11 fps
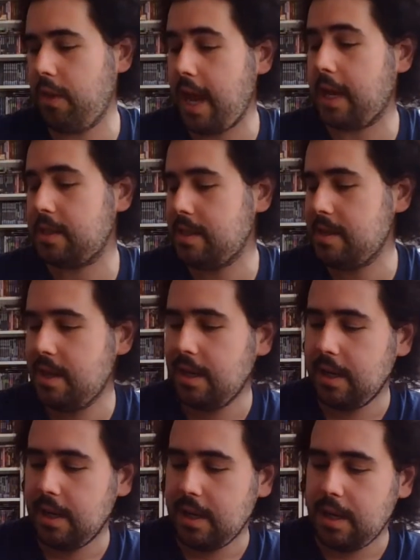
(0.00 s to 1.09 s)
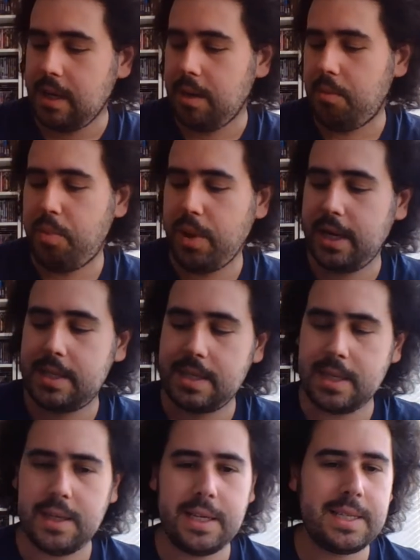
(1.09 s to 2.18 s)
that. But
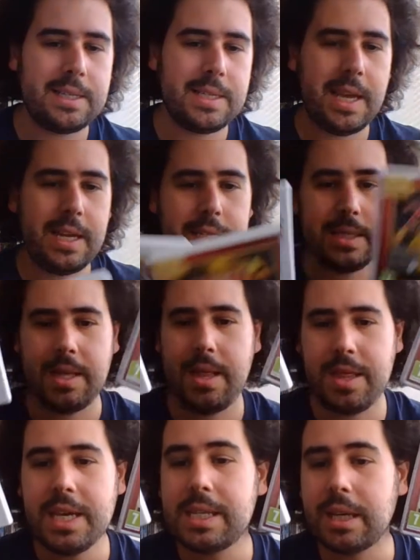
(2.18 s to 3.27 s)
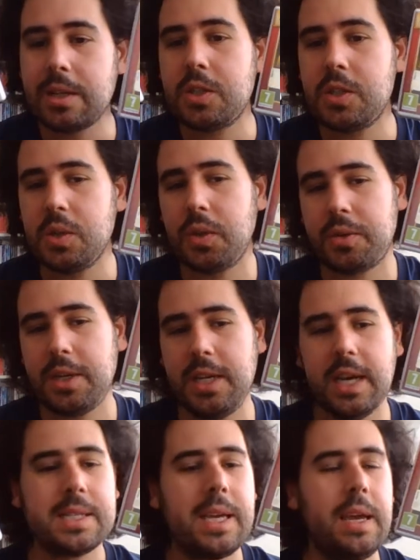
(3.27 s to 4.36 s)
as I said, these are the 2
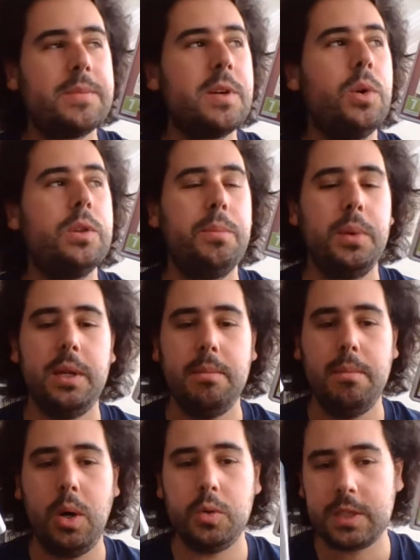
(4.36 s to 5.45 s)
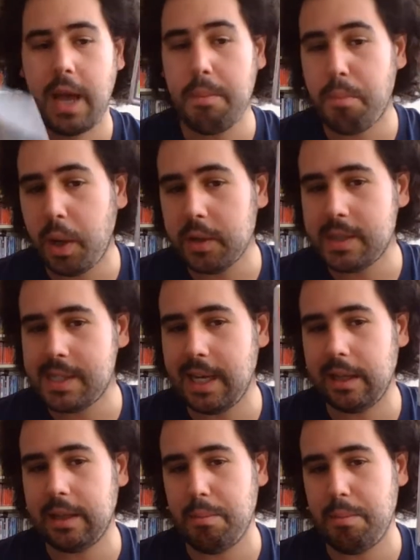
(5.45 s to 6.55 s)
3DS games I want to play the most. I bought
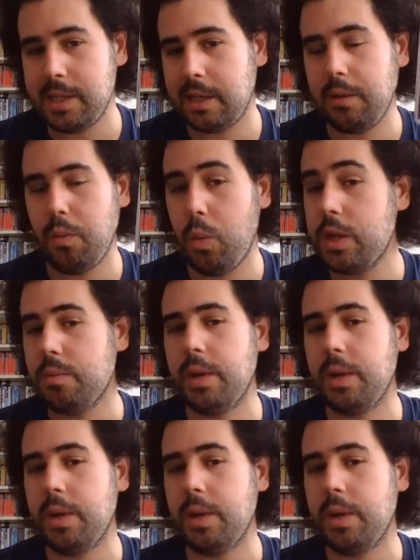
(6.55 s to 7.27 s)
Zelda basically with